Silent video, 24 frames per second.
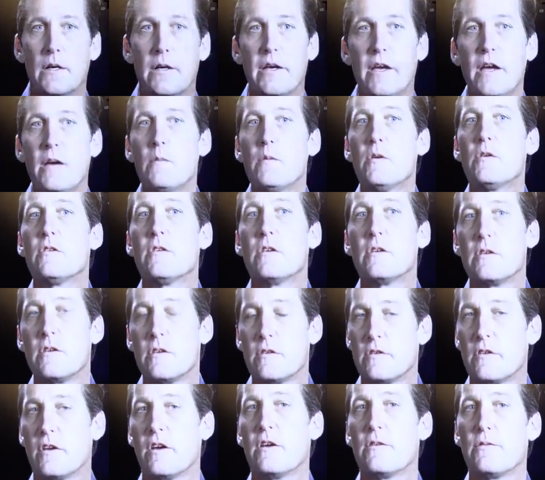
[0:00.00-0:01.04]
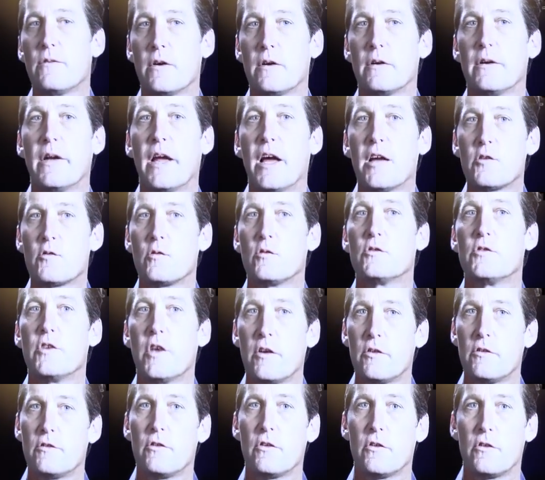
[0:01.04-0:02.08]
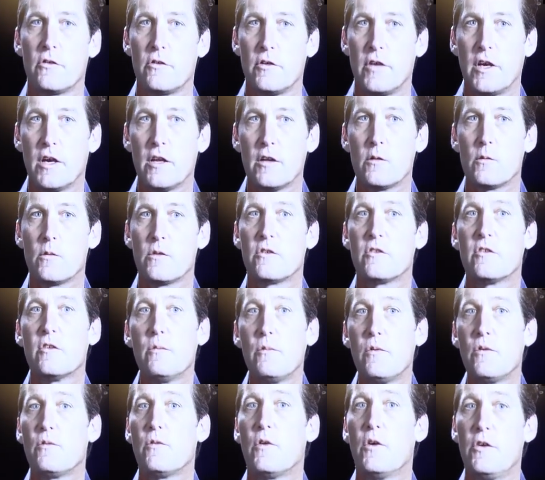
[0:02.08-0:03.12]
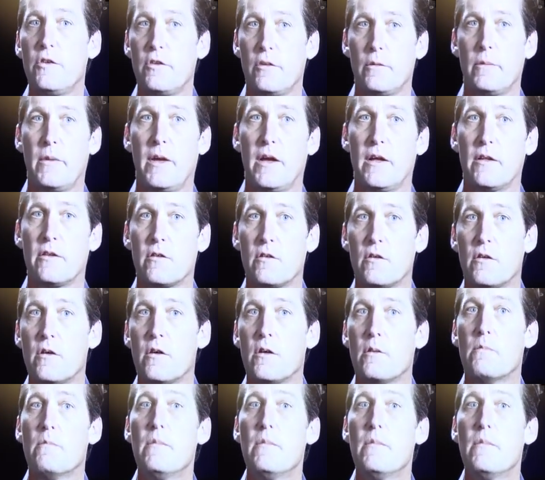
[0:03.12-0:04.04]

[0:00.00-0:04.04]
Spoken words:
Cameras that decipher natural gestures together with simple voice commands